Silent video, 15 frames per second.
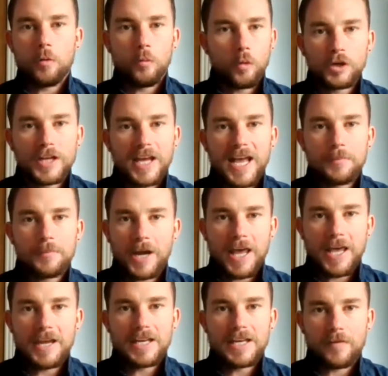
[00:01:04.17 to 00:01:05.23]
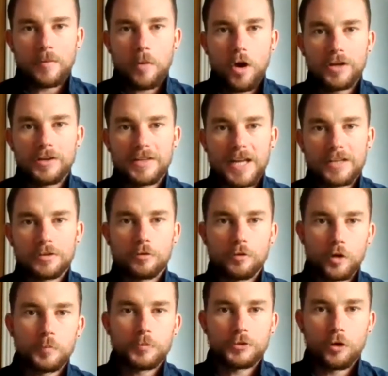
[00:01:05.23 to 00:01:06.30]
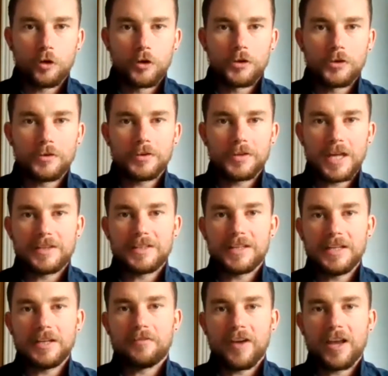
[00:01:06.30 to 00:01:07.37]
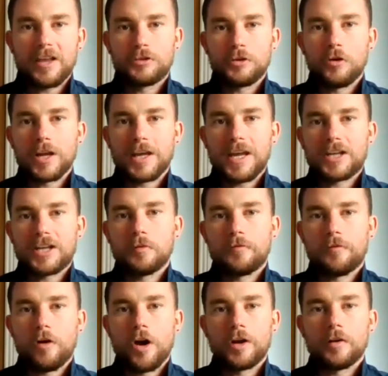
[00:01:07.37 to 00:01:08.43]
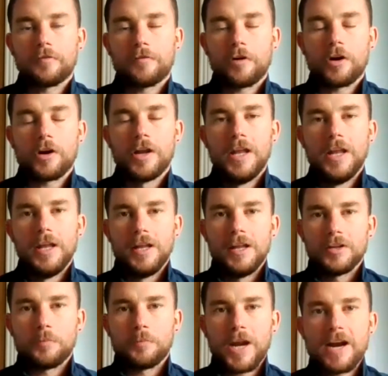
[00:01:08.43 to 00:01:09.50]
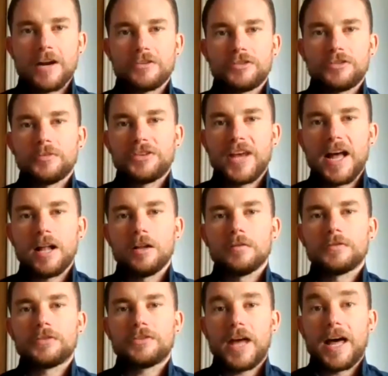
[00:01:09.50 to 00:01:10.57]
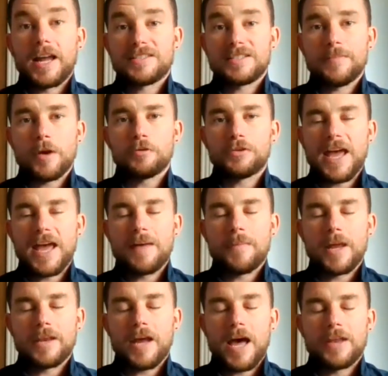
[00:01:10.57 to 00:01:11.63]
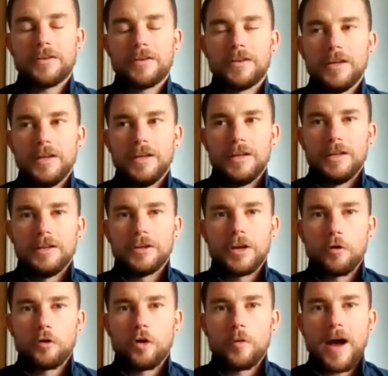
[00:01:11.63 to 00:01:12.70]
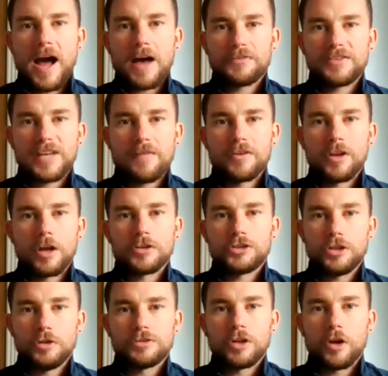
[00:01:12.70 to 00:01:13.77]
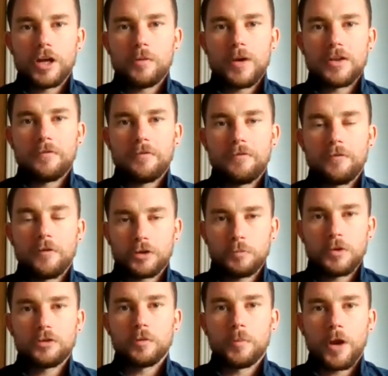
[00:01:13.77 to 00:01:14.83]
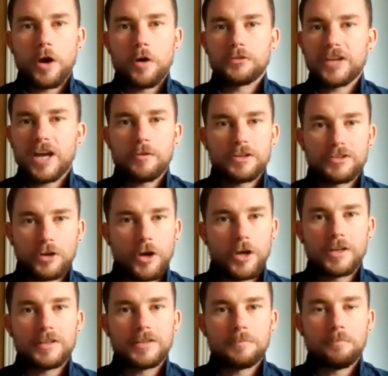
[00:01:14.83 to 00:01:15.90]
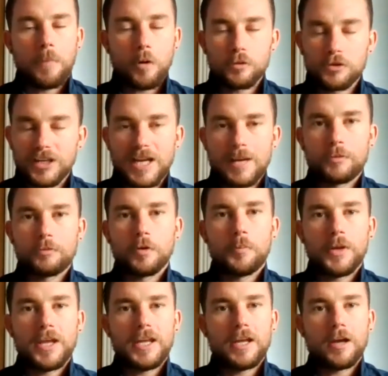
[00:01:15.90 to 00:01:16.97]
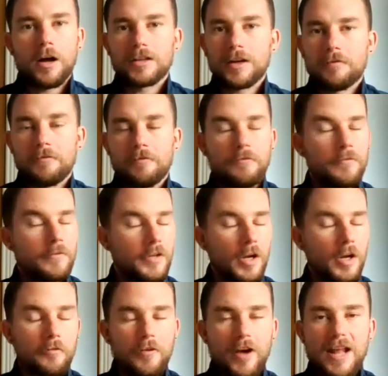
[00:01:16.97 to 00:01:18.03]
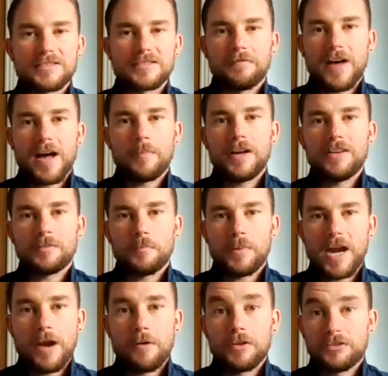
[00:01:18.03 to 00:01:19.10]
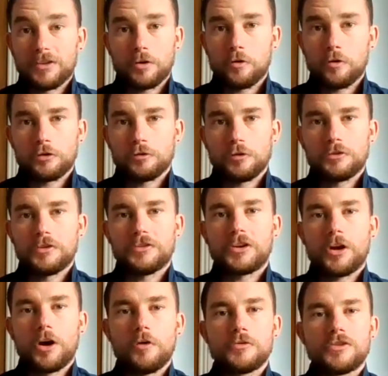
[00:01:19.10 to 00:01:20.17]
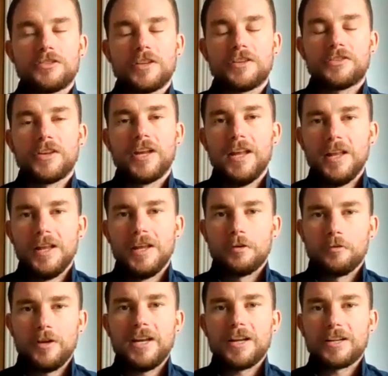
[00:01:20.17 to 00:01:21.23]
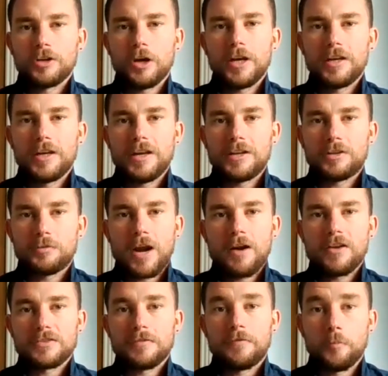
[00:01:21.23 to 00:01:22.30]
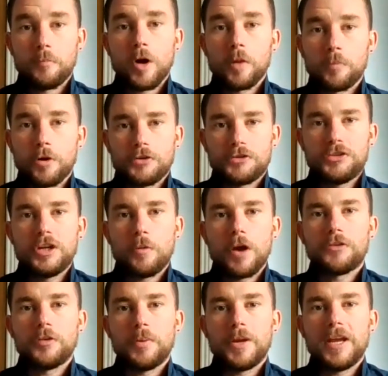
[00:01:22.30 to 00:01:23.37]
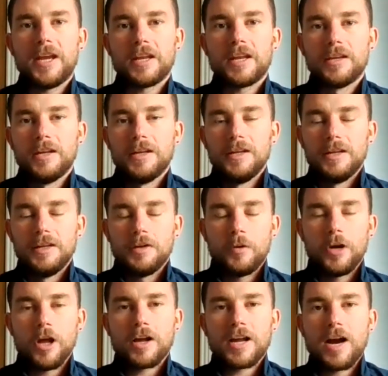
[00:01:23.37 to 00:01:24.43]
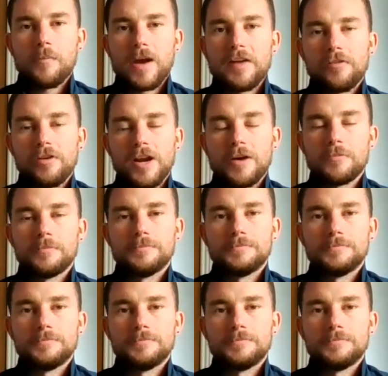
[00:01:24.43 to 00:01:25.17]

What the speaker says: one game played, never mind get the groups done, get the elite phase done and get to a final for the players themselves. And it's about them. And you know, come 7:30 on Tuesday night when the first whistle blows, how excited both teams will be, all their, you know, friends and families and parents. And of course, us as the coaches, it's really exciting. It's where as a football person you want to be. And we all can't wait for it now.